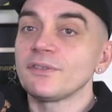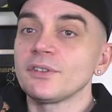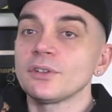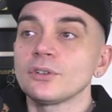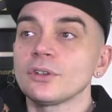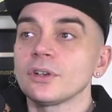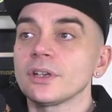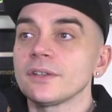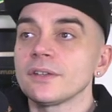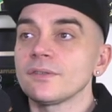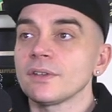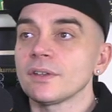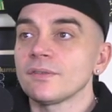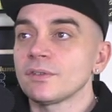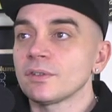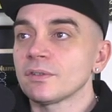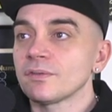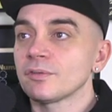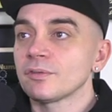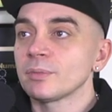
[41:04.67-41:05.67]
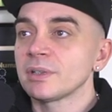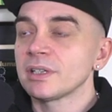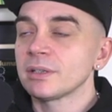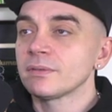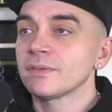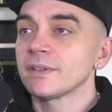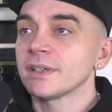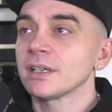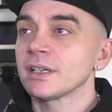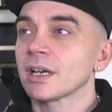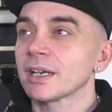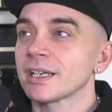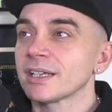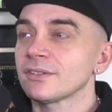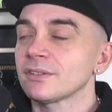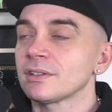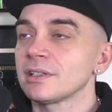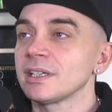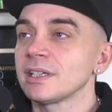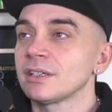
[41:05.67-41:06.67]
And if you're not if, if you're not familiar with it, I
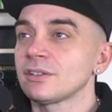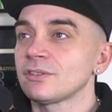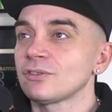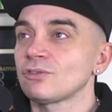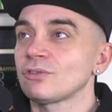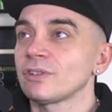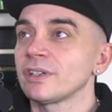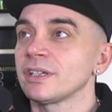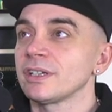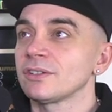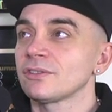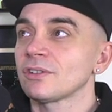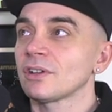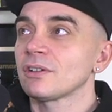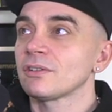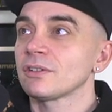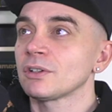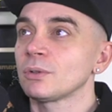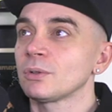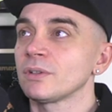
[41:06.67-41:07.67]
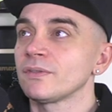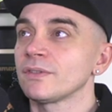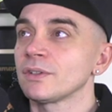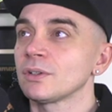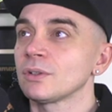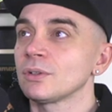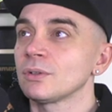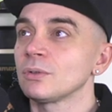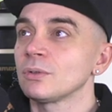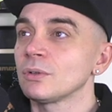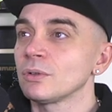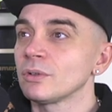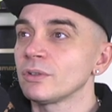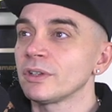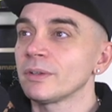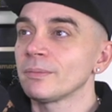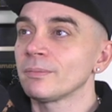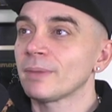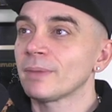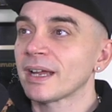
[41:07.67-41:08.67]
guess Leake Street is our equivocal
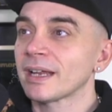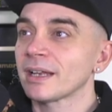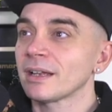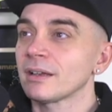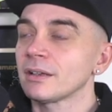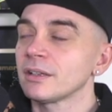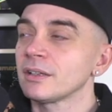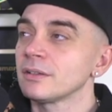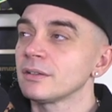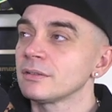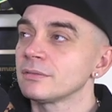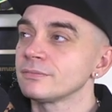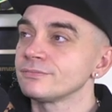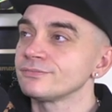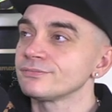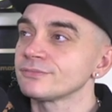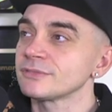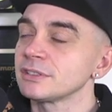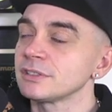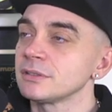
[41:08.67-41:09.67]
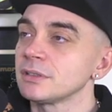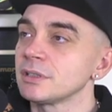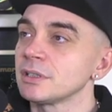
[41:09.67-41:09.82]
or the embank. Uh, um,